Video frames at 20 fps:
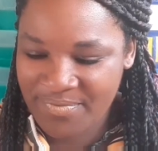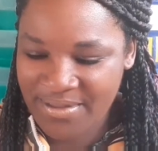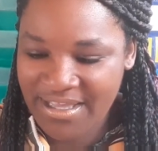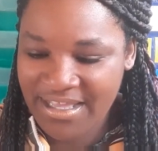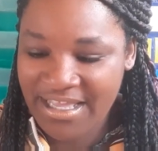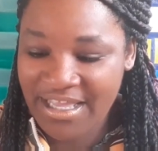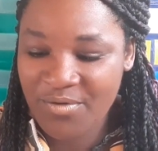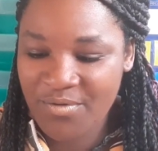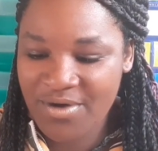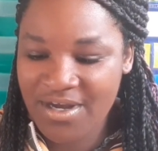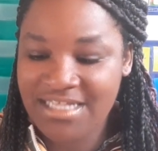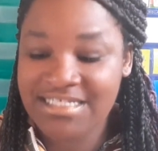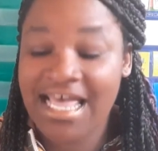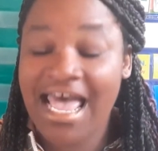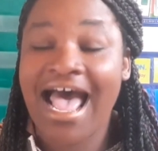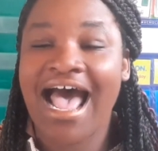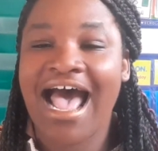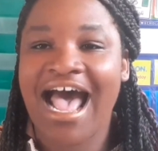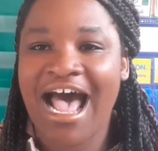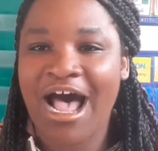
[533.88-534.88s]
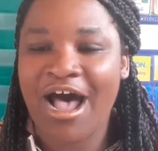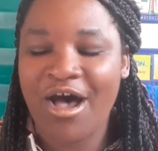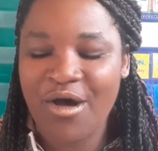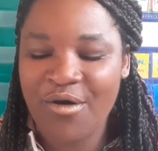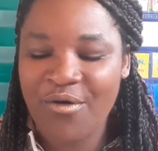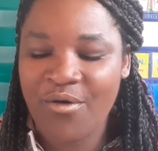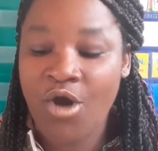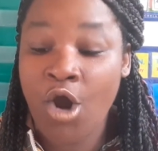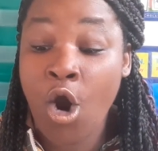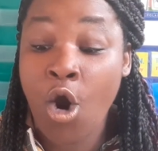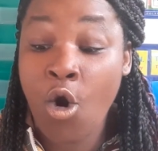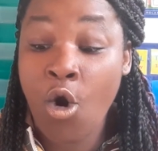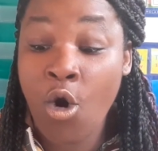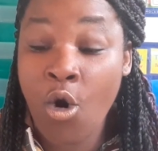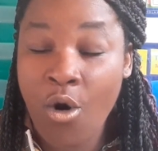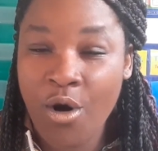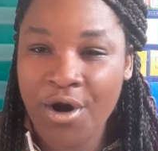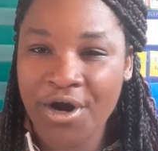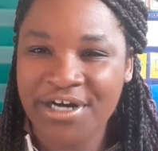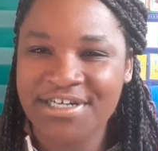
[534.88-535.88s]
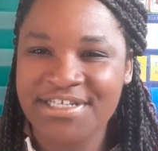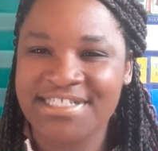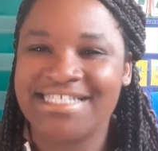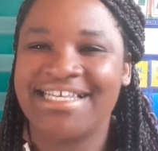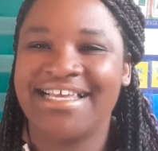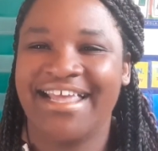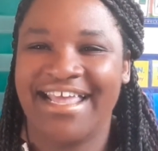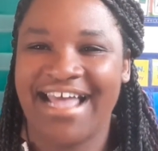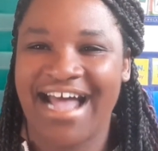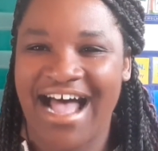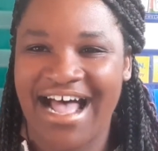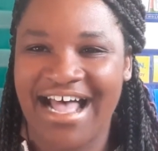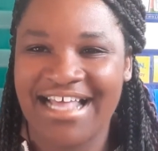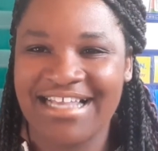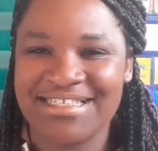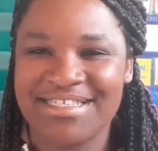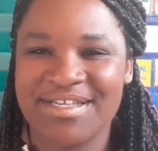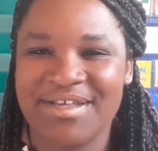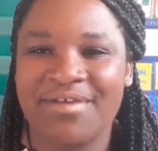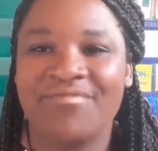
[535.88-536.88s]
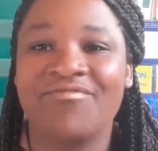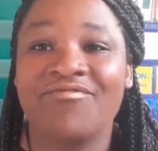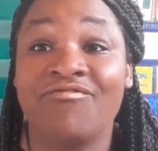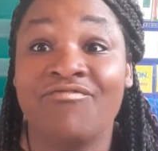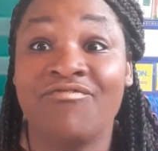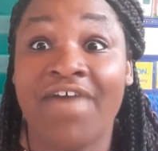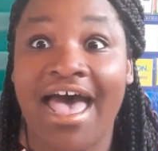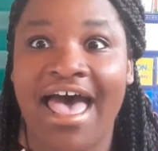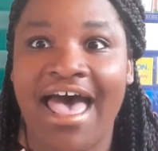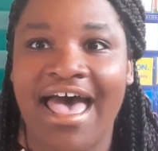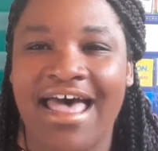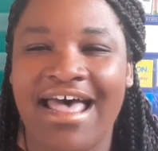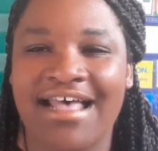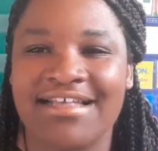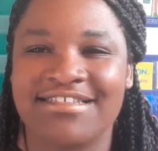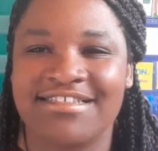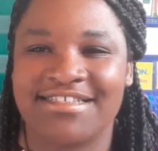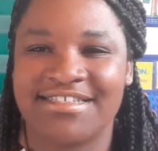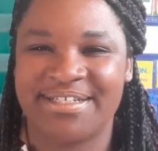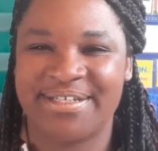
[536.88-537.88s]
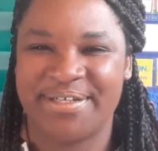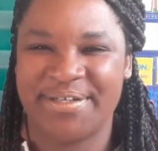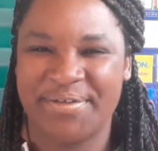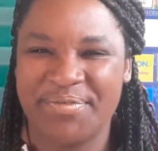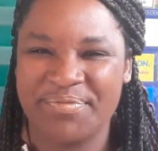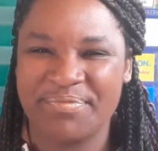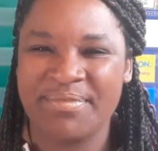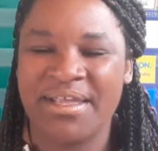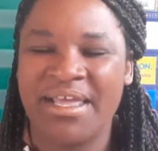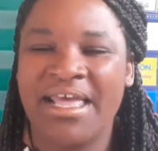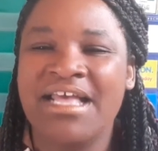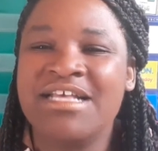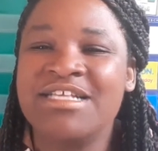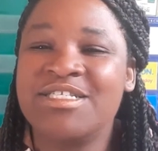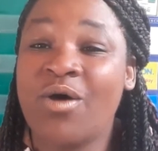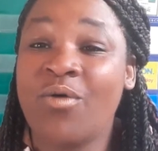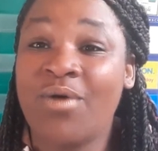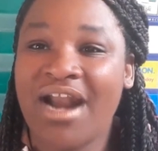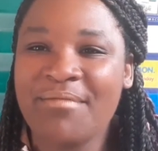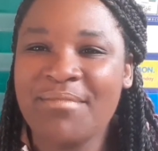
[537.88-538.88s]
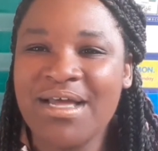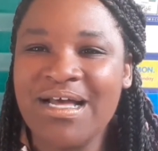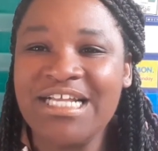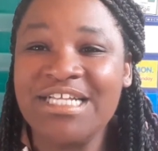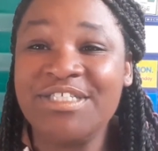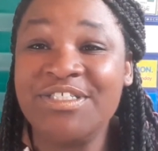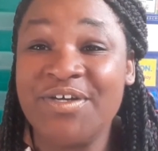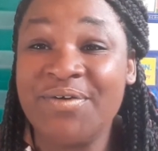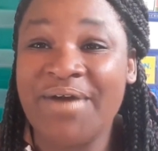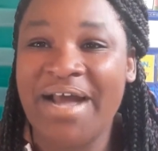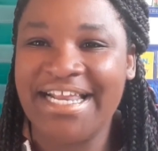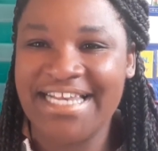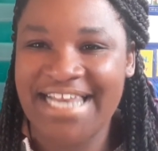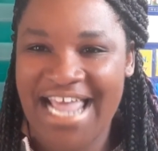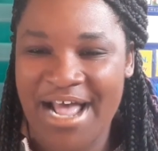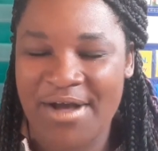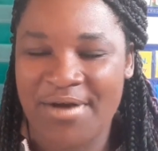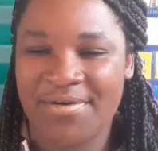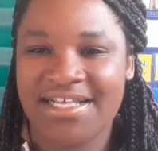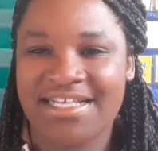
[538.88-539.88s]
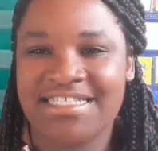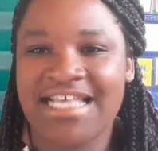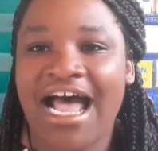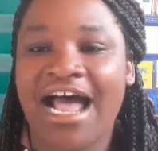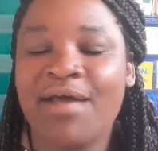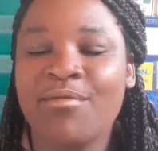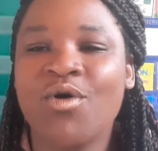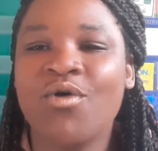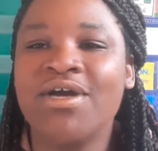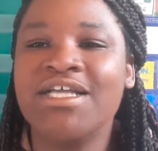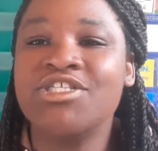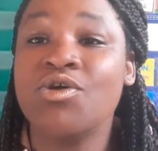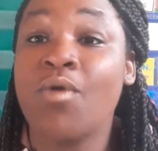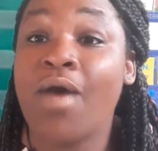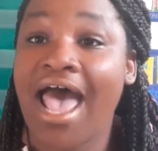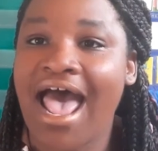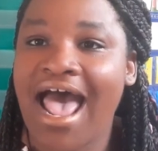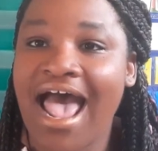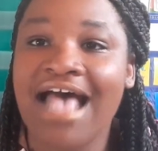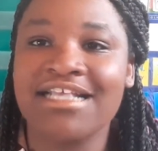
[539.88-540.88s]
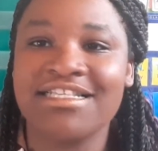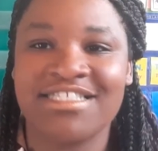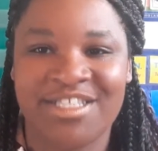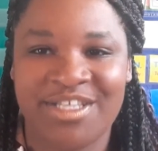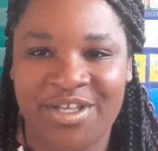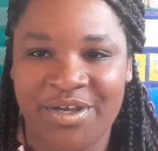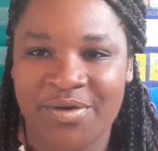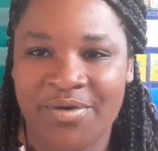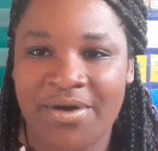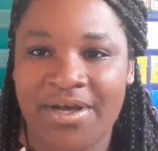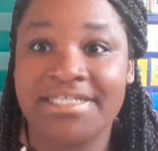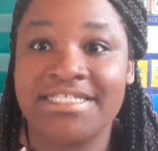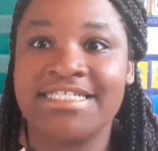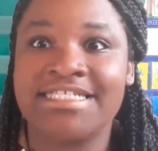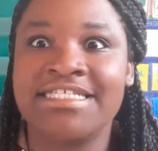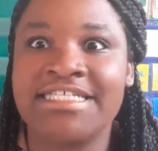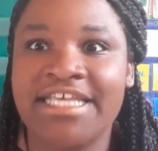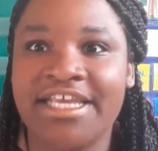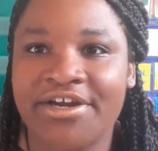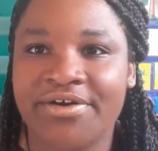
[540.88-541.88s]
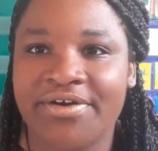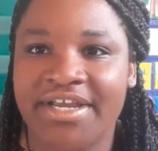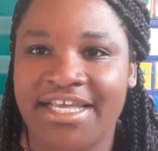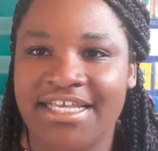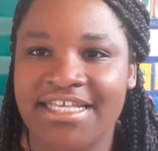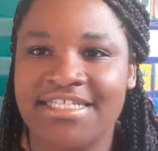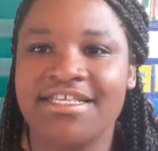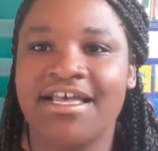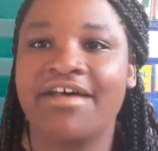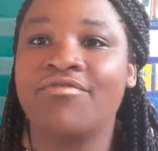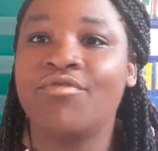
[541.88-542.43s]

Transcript: It was How Horse Got Fast. So what I'm going to do right now is I'm going to ask you a series of